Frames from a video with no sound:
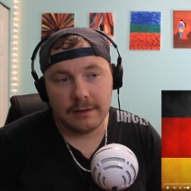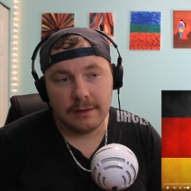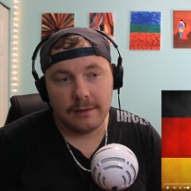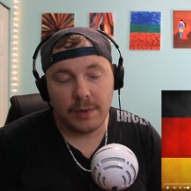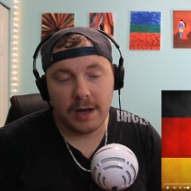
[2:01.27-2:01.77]

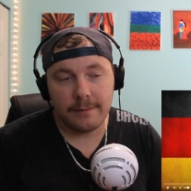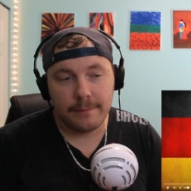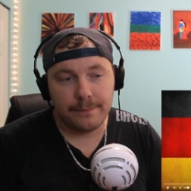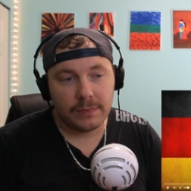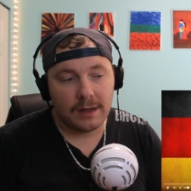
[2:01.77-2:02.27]
But
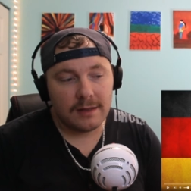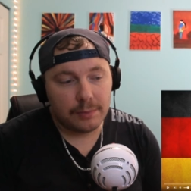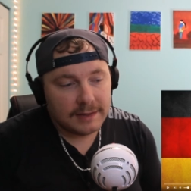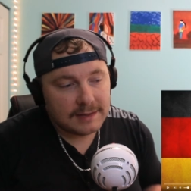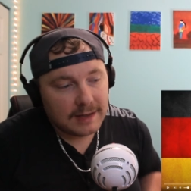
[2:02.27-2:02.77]
the
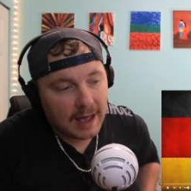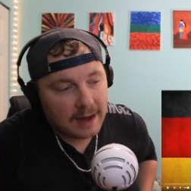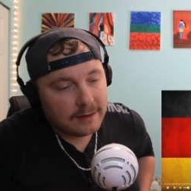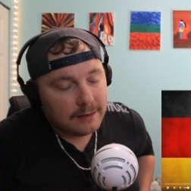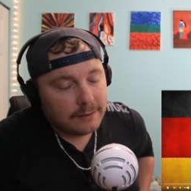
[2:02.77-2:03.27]
police in
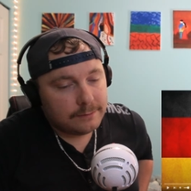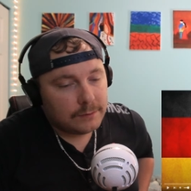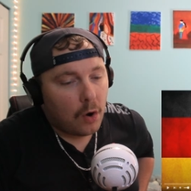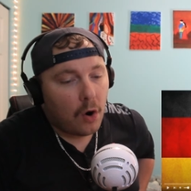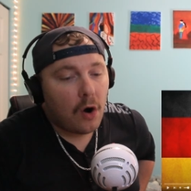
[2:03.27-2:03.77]
Canada
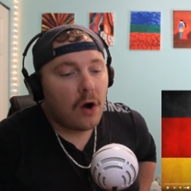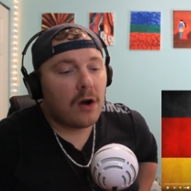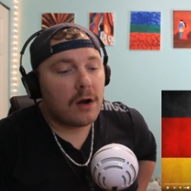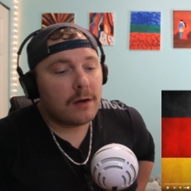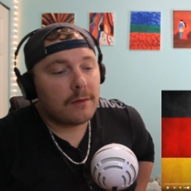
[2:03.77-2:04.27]

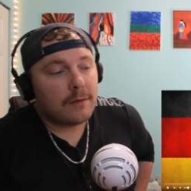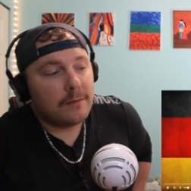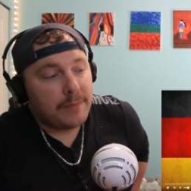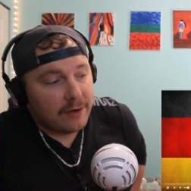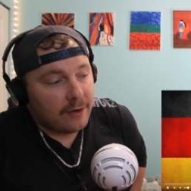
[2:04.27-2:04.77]
are
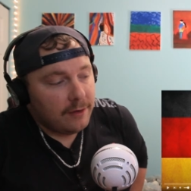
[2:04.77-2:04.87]
better.